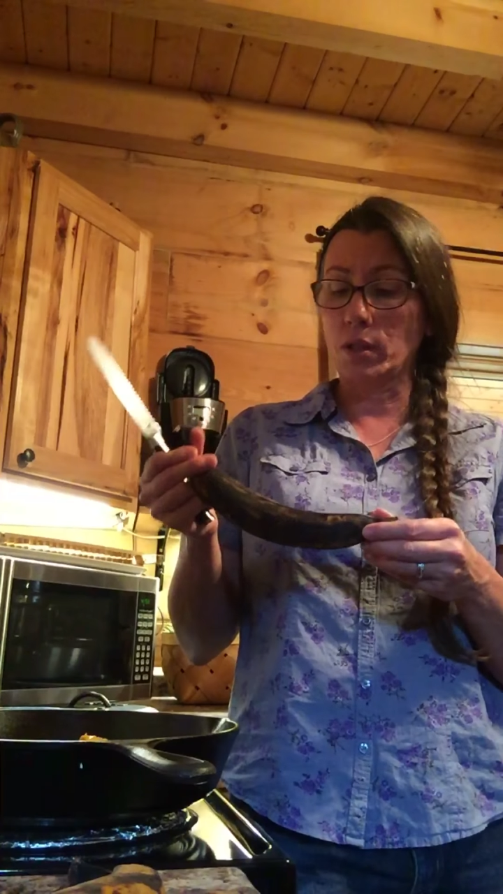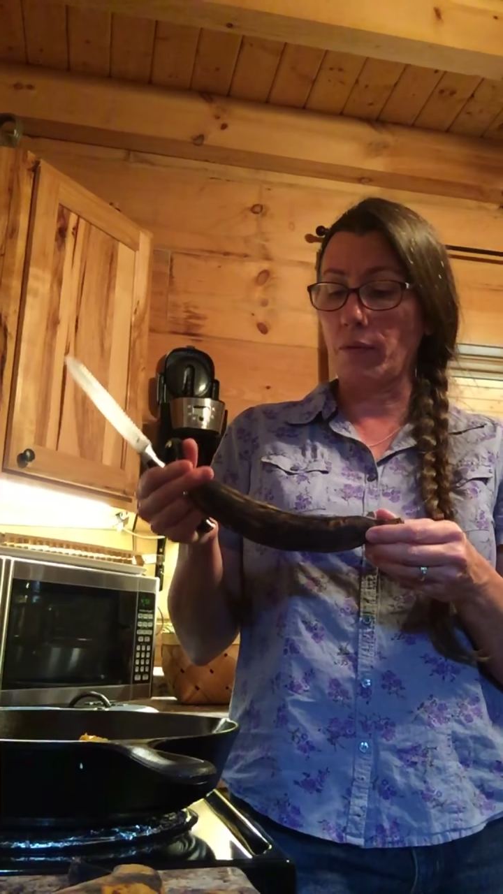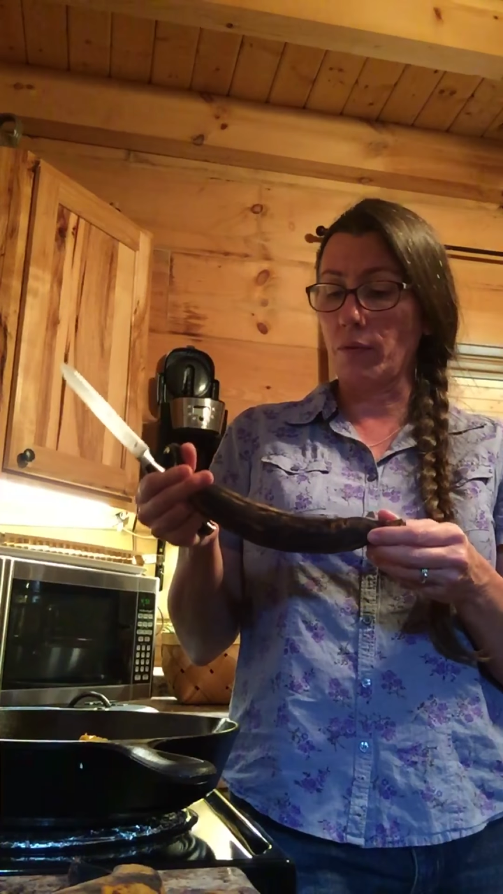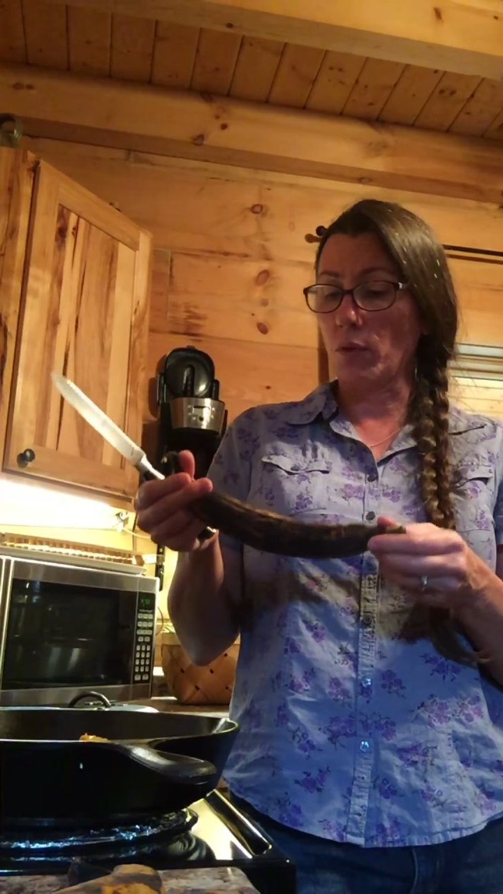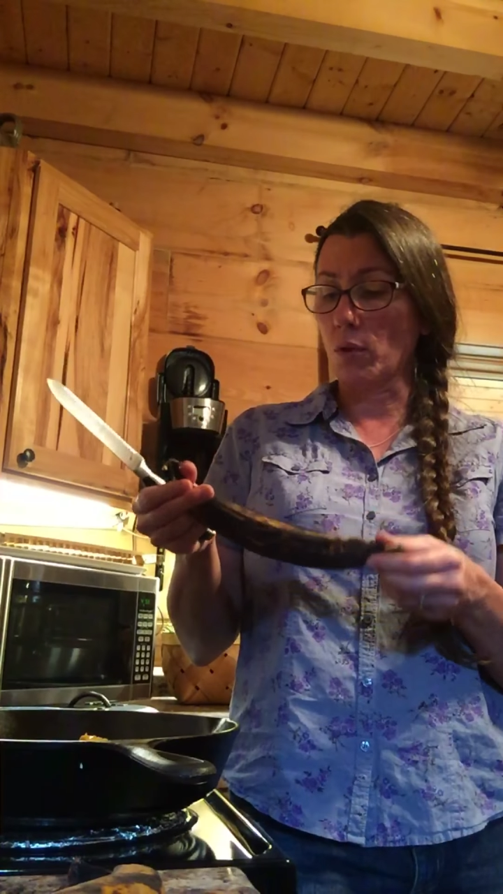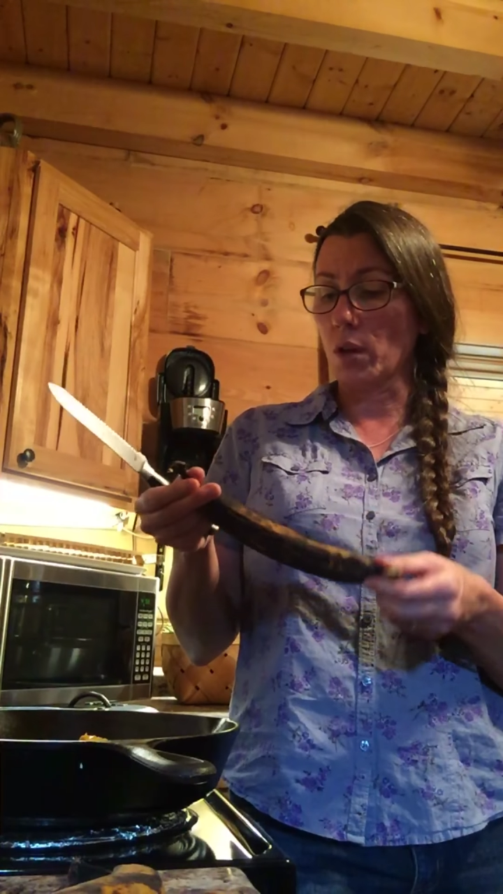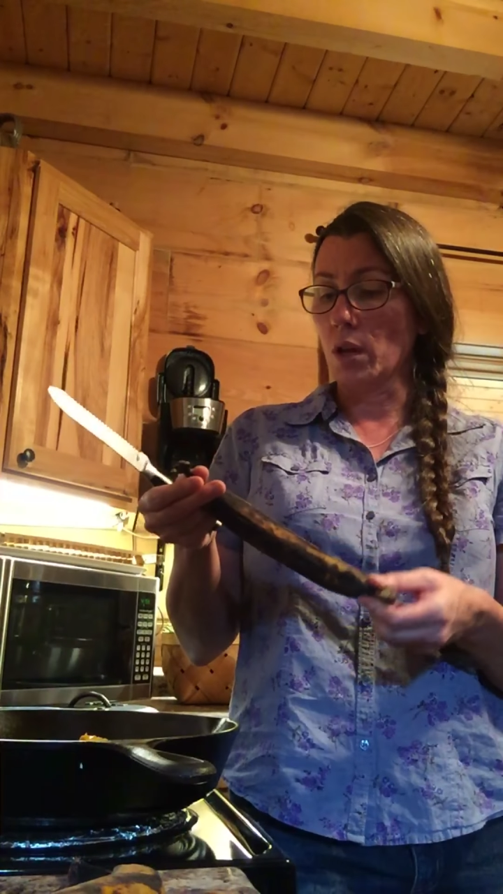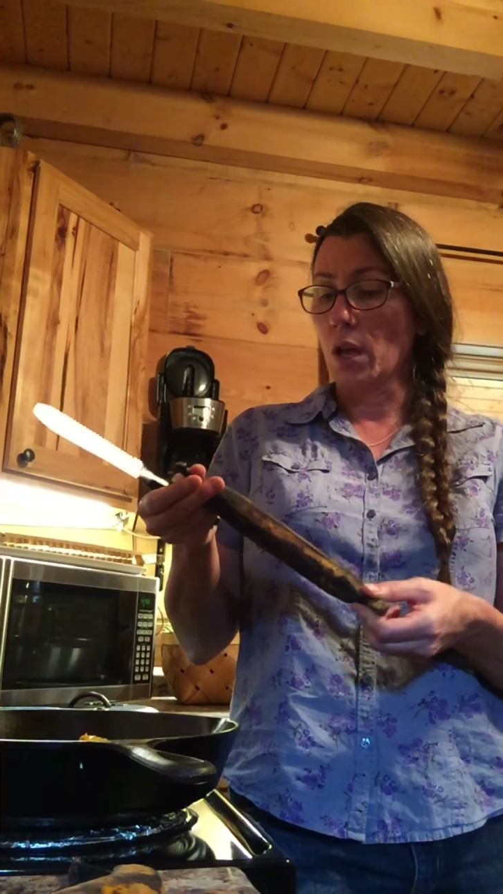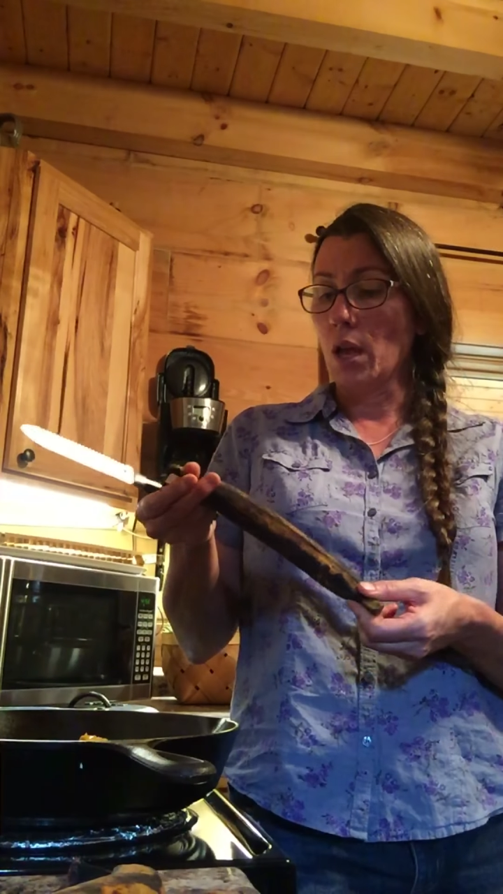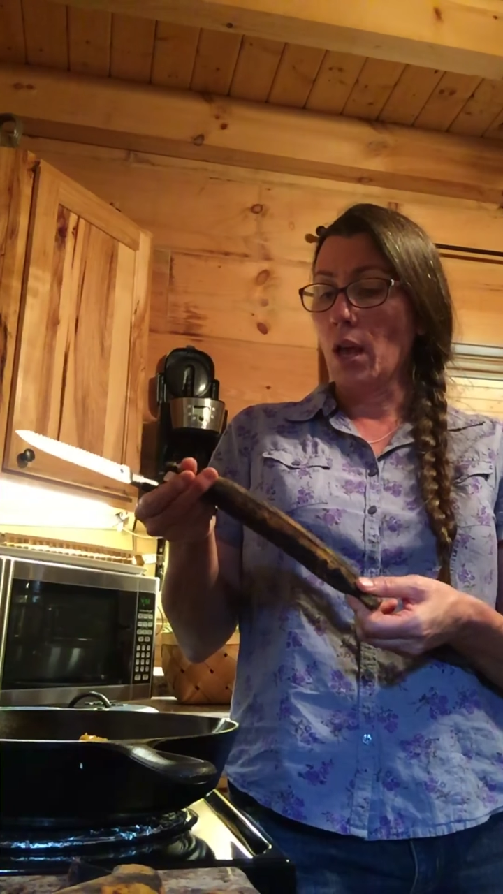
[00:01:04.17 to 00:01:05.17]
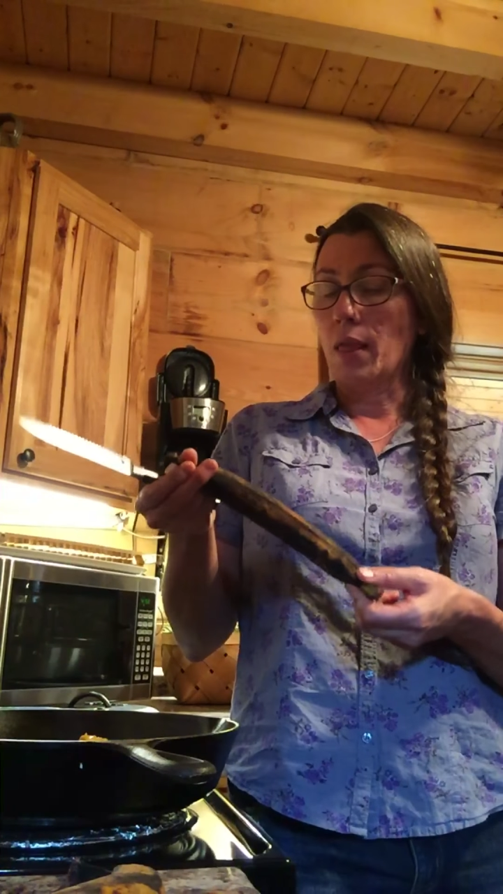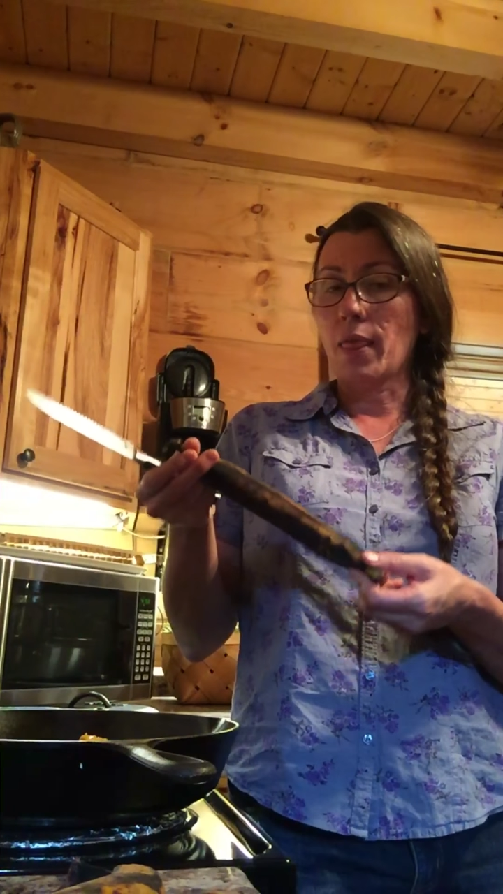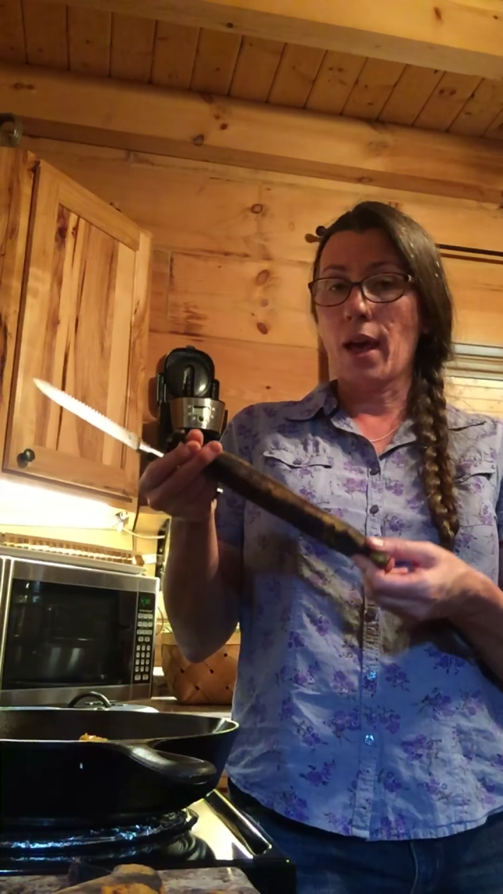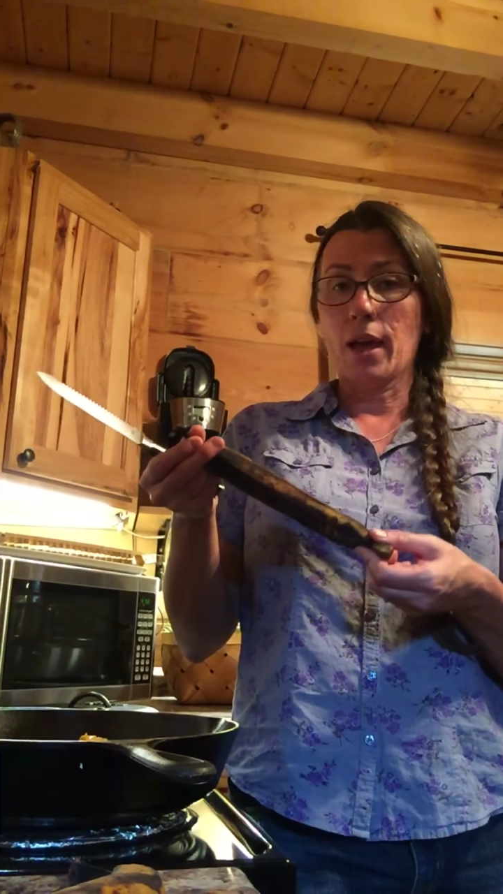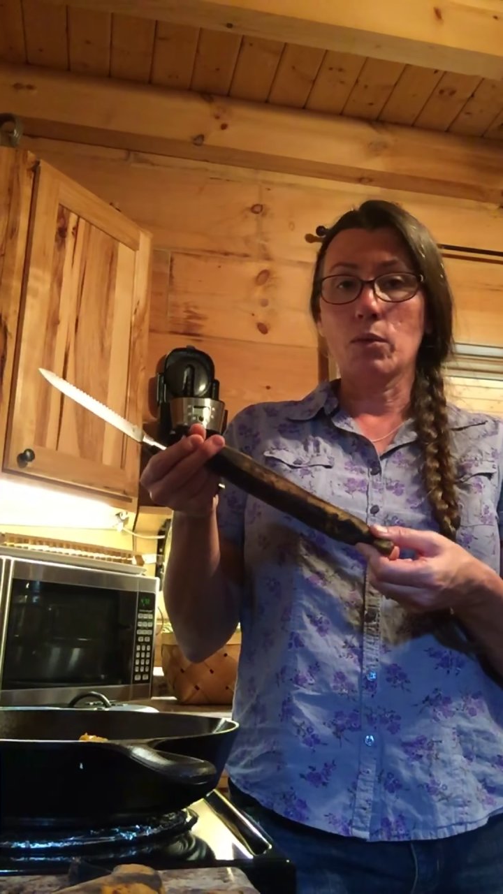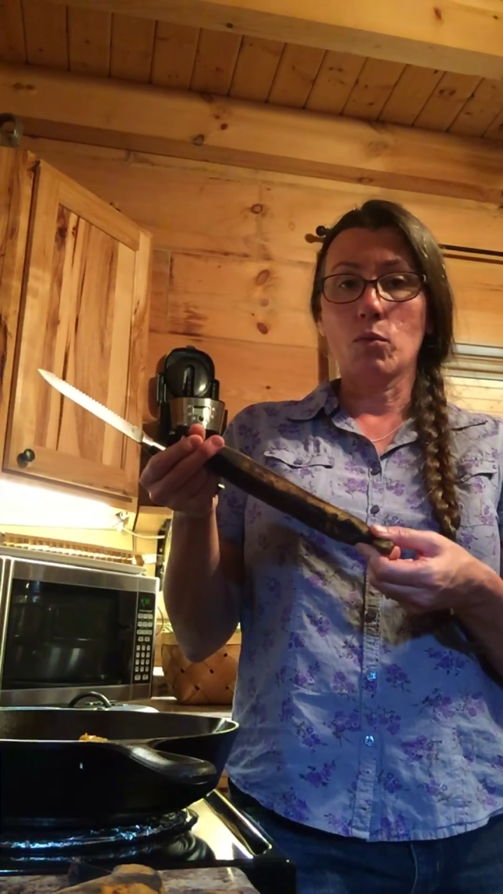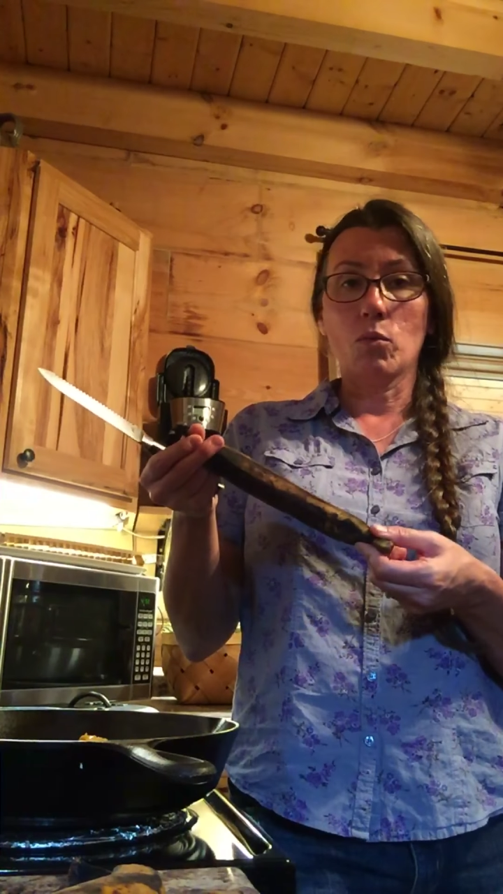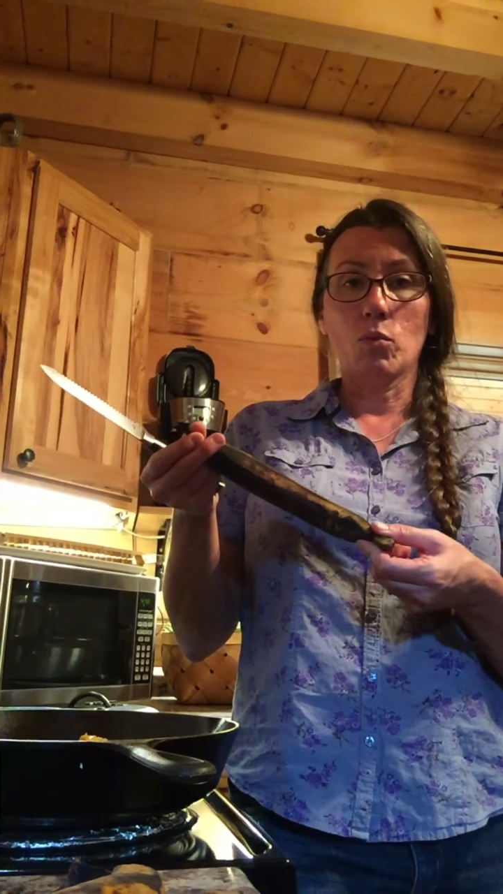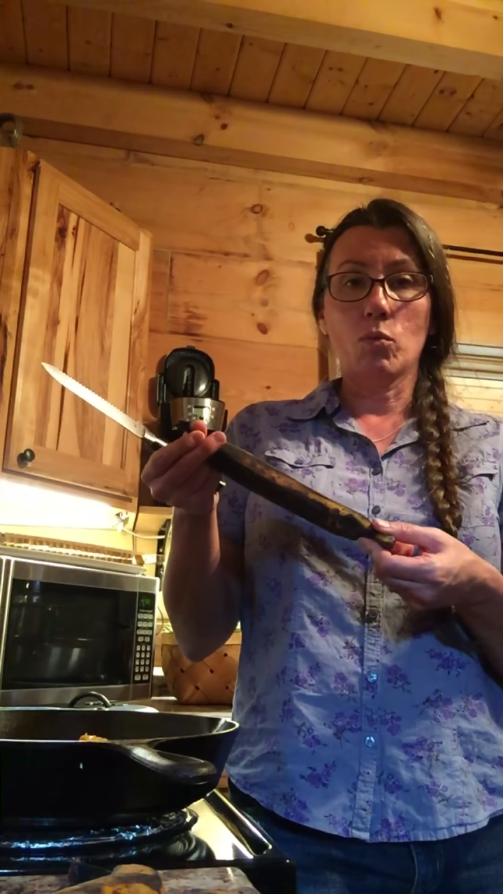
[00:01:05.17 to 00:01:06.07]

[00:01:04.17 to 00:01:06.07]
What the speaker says: and stuff in Florida, that